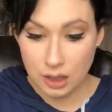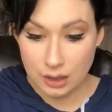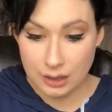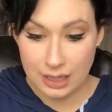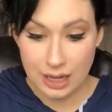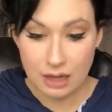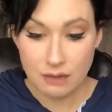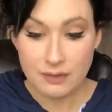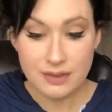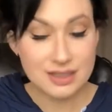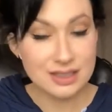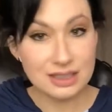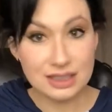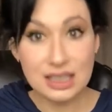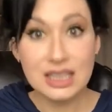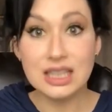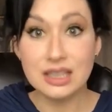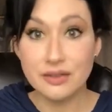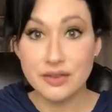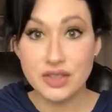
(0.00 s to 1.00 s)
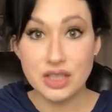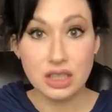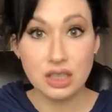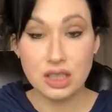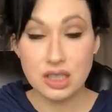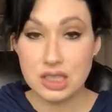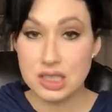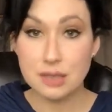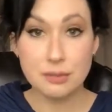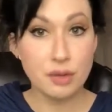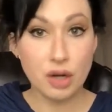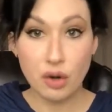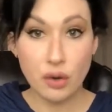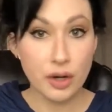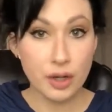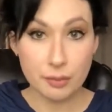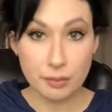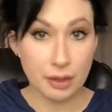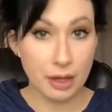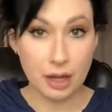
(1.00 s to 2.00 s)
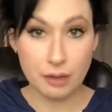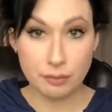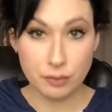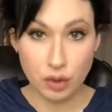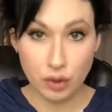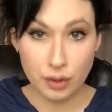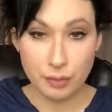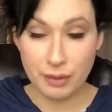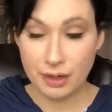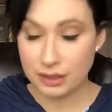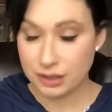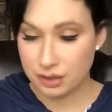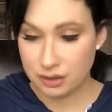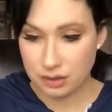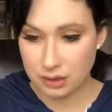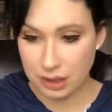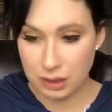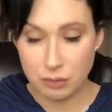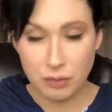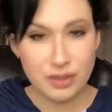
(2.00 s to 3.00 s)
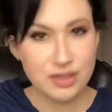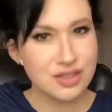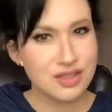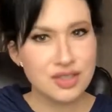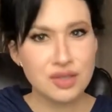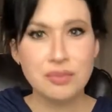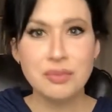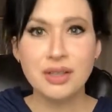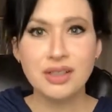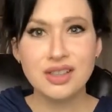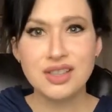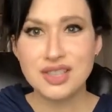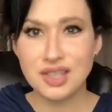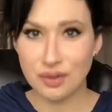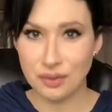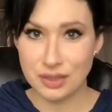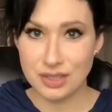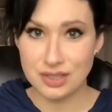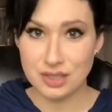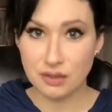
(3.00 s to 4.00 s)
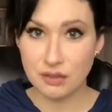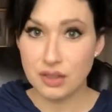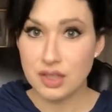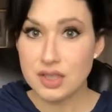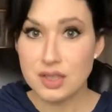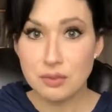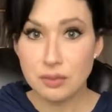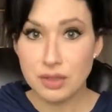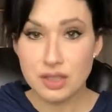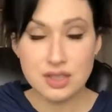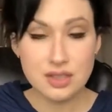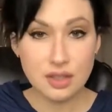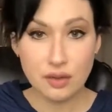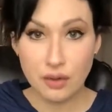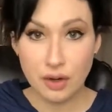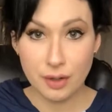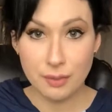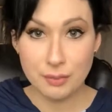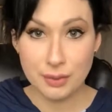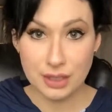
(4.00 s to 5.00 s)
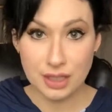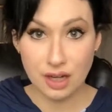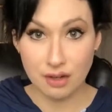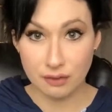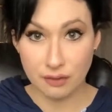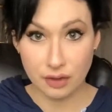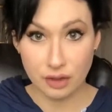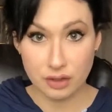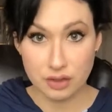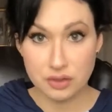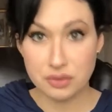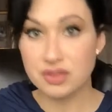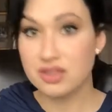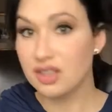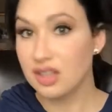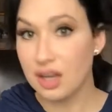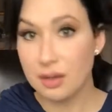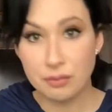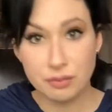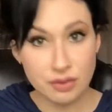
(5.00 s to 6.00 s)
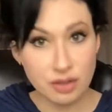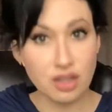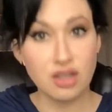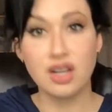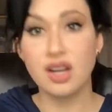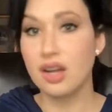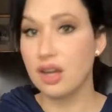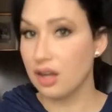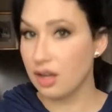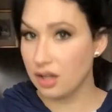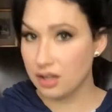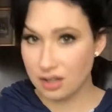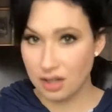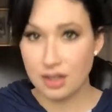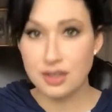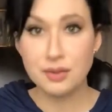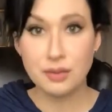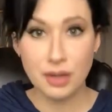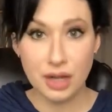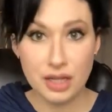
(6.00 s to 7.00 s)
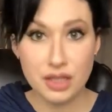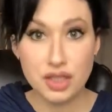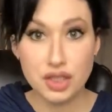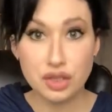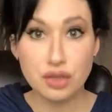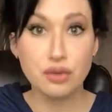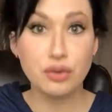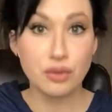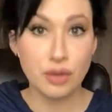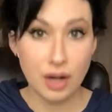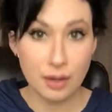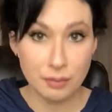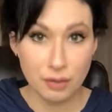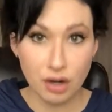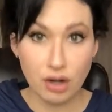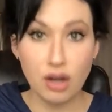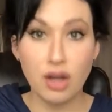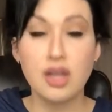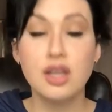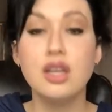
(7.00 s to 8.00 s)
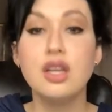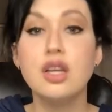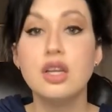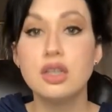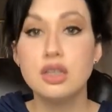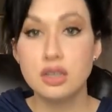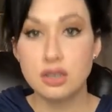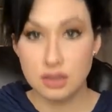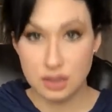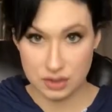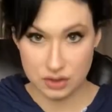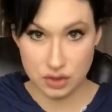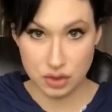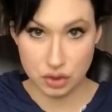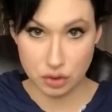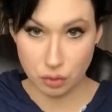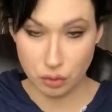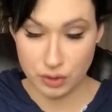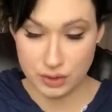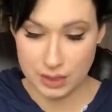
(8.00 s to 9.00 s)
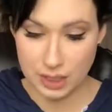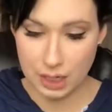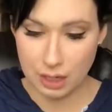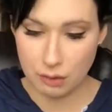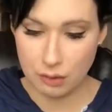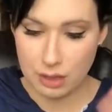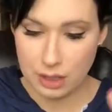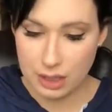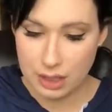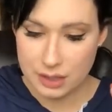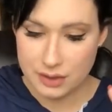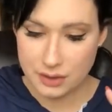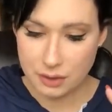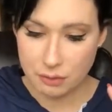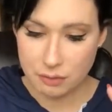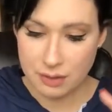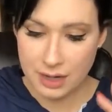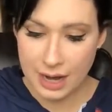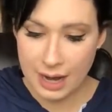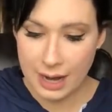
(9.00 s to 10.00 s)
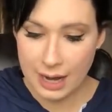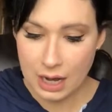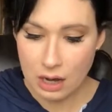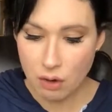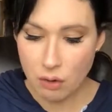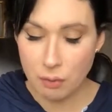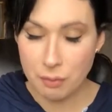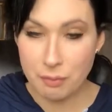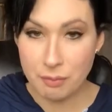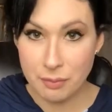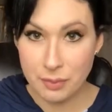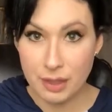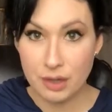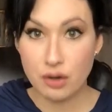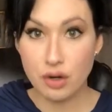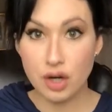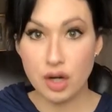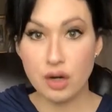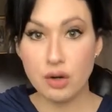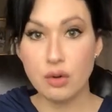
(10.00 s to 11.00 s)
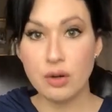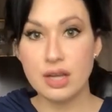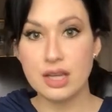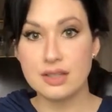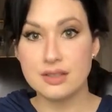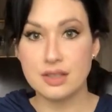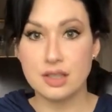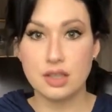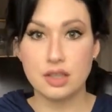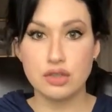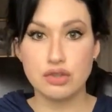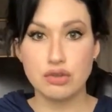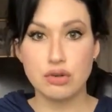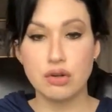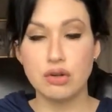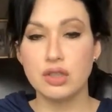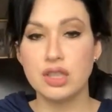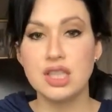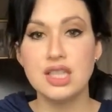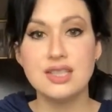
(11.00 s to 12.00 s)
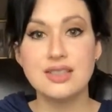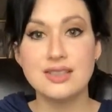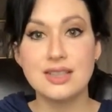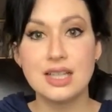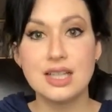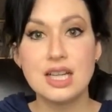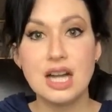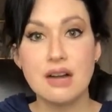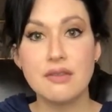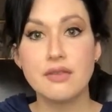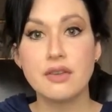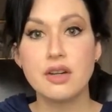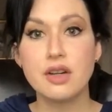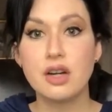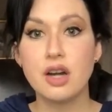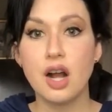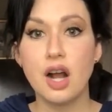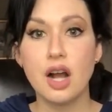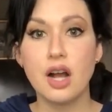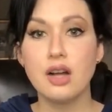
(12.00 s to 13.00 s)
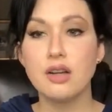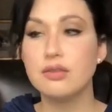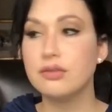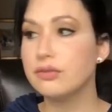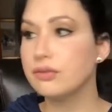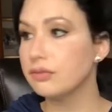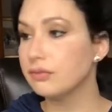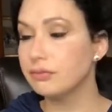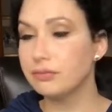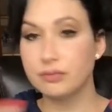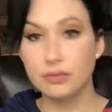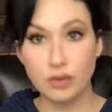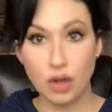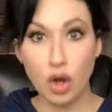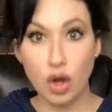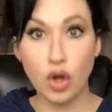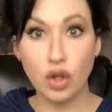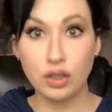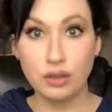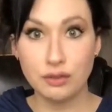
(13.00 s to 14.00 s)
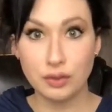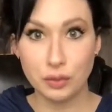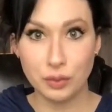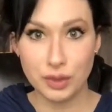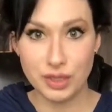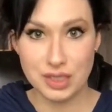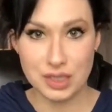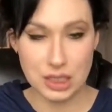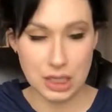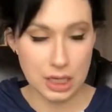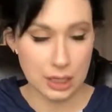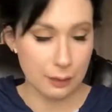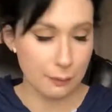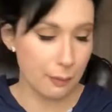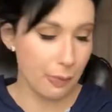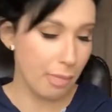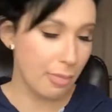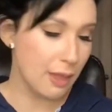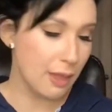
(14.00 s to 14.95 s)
Galvez leaves. He says, I'm going back to, he wants to do military stuff. He doesn't want to sit around and be governor. So he's like, look, I do what I had to do. I'm gone. This is yours now. So now Miro is in control. He's the governor of all of Louisiana.